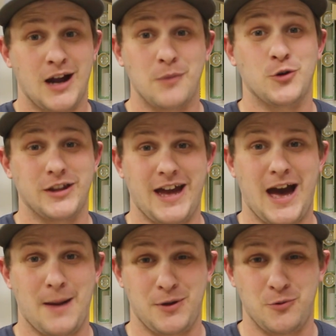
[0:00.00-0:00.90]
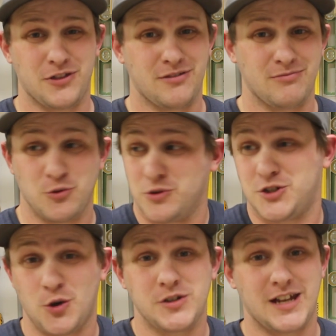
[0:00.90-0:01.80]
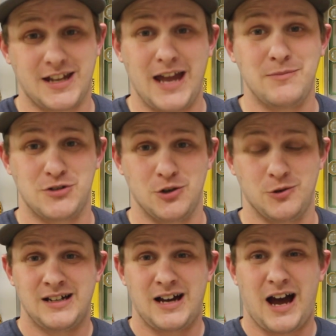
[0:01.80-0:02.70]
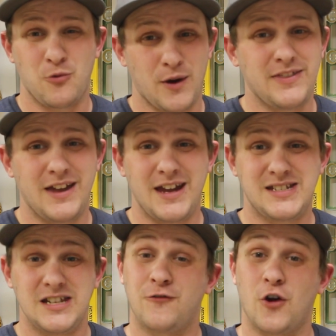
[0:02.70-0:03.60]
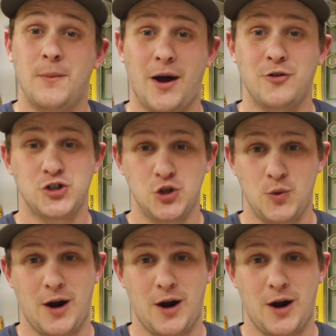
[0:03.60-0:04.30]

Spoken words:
I'm really happy with the results I came to. I ran the AC for about 2